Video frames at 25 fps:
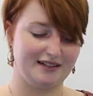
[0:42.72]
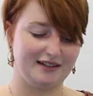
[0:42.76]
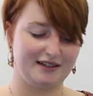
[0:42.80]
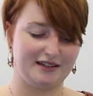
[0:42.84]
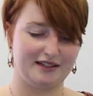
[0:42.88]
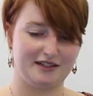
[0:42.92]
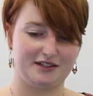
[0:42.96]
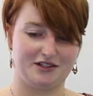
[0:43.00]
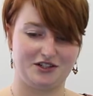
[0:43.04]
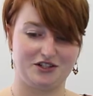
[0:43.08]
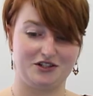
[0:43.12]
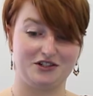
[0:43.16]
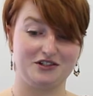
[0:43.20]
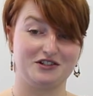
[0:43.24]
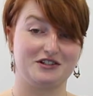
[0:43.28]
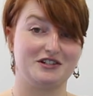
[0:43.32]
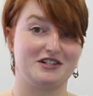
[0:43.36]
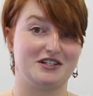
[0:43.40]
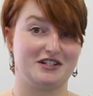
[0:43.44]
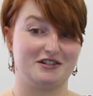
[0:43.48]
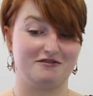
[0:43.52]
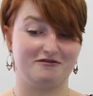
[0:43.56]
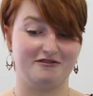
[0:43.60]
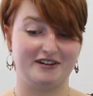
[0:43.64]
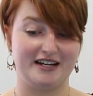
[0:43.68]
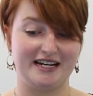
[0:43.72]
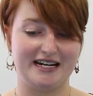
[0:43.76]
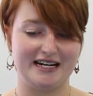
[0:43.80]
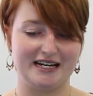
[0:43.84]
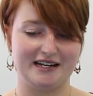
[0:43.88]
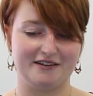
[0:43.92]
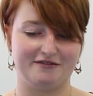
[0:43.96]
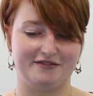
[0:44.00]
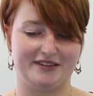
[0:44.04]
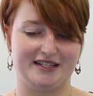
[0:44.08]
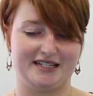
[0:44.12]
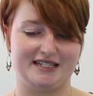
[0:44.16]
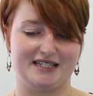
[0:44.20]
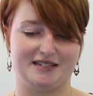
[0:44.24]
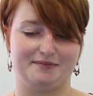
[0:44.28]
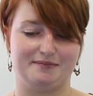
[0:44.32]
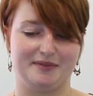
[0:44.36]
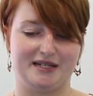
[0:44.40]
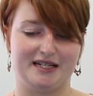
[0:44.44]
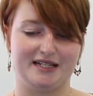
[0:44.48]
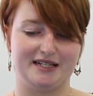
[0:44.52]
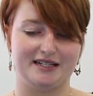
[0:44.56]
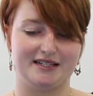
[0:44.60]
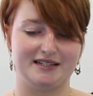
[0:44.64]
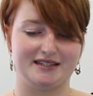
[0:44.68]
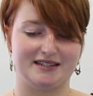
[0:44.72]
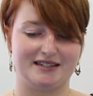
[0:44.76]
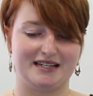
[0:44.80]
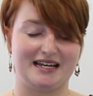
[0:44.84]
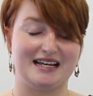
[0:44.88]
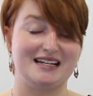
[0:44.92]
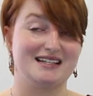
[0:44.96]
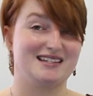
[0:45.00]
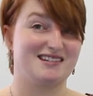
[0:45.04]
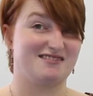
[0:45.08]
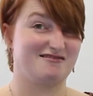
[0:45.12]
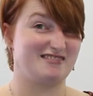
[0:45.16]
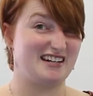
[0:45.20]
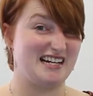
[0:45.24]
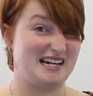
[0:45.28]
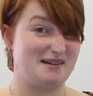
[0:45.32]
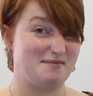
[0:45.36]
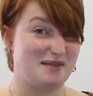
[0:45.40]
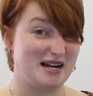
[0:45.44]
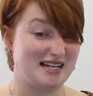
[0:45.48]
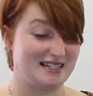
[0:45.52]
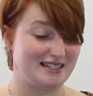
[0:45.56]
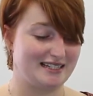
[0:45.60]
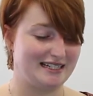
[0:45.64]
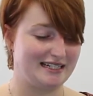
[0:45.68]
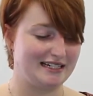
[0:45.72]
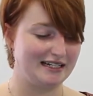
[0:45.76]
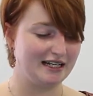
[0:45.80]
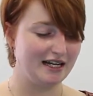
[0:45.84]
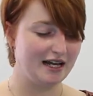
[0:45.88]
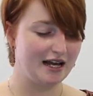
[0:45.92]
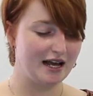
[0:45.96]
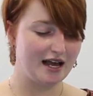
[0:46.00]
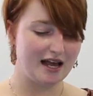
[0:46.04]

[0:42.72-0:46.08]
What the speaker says: The children should really love this because it's really messy.